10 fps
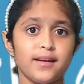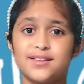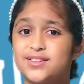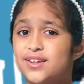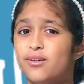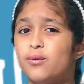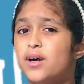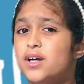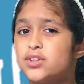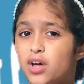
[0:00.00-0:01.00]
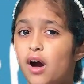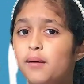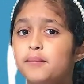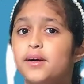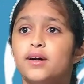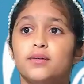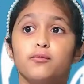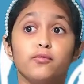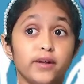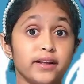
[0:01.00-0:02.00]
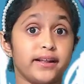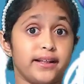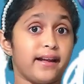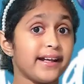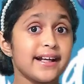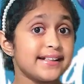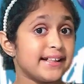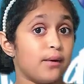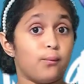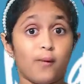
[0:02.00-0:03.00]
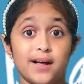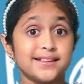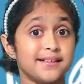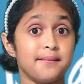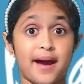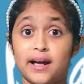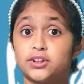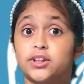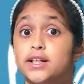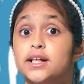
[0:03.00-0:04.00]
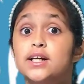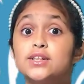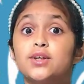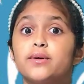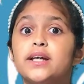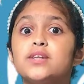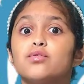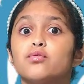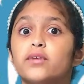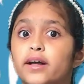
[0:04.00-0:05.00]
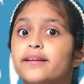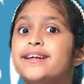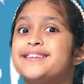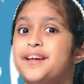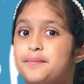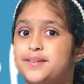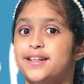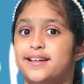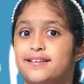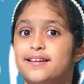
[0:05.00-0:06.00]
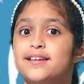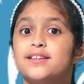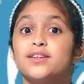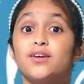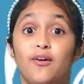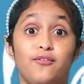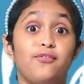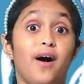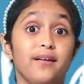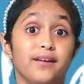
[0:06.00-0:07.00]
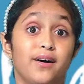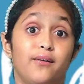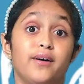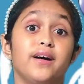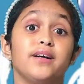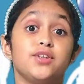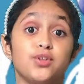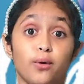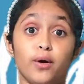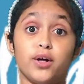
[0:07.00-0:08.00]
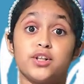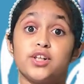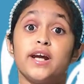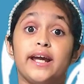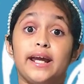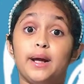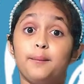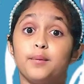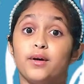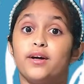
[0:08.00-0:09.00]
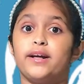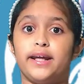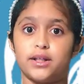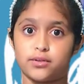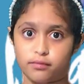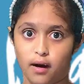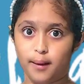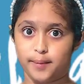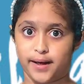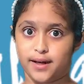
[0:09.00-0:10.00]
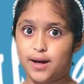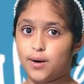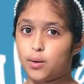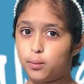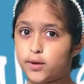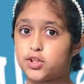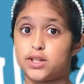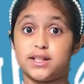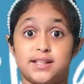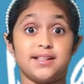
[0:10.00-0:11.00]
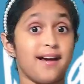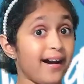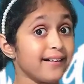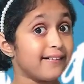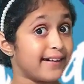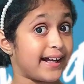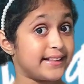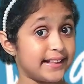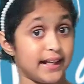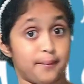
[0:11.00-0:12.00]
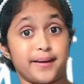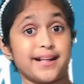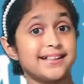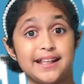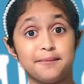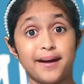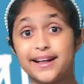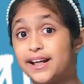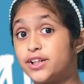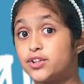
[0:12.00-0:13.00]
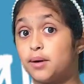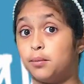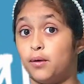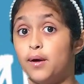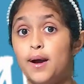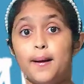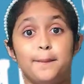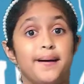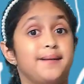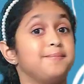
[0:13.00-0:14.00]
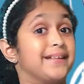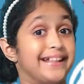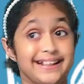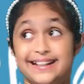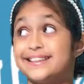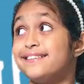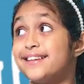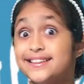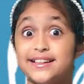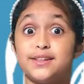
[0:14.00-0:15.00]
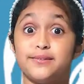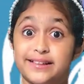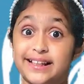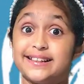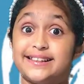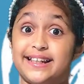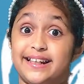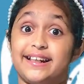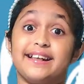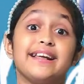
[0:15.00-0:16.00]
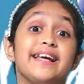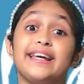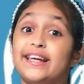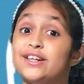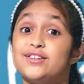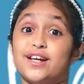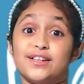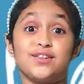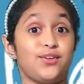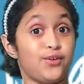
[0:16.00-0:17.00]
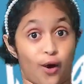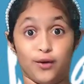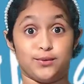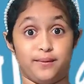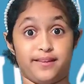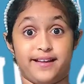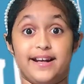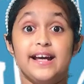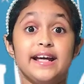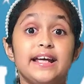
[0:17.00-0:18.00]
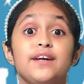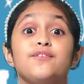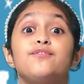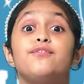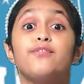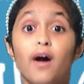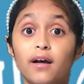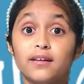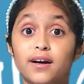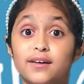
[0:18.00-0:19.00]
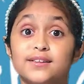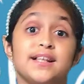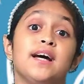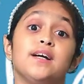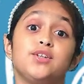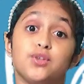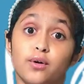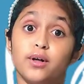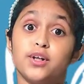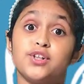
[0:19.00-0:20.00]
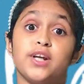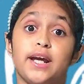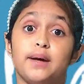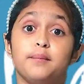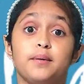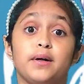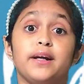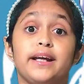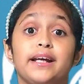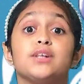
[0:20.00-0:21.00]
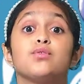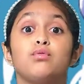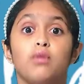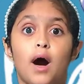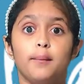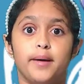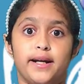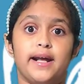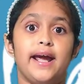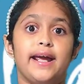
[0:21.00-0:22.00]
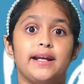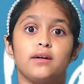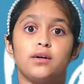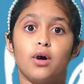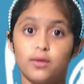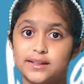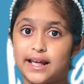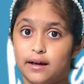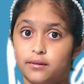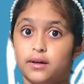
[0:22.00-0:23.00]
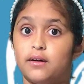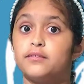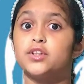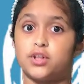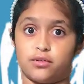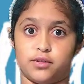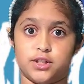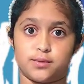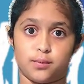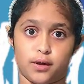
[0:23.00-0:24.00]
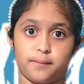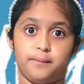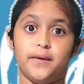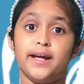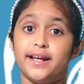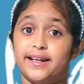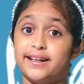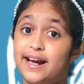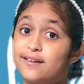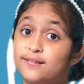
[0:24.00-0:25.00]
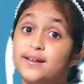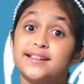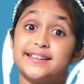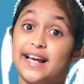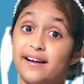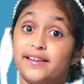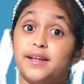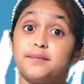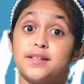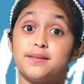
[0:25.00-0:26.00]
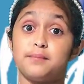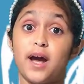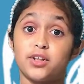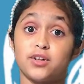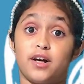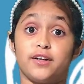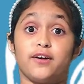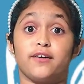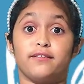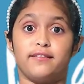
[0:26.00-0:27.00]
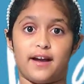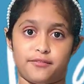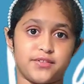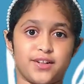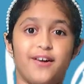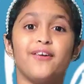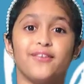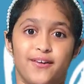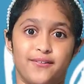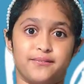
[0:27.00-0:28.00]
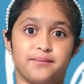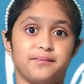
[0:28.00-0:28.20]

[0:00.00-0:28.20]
So Tom really, like I said, wants some action. So he's really tempted to go follow George, Amber, and Robin, which is not a good idea because he might get in trouble, but he doesn't listen to his instinct. He just goes with it. He follows George, Amber, and Robin and goes out of the children's ward. And now Sally and Miss Matron are left alone.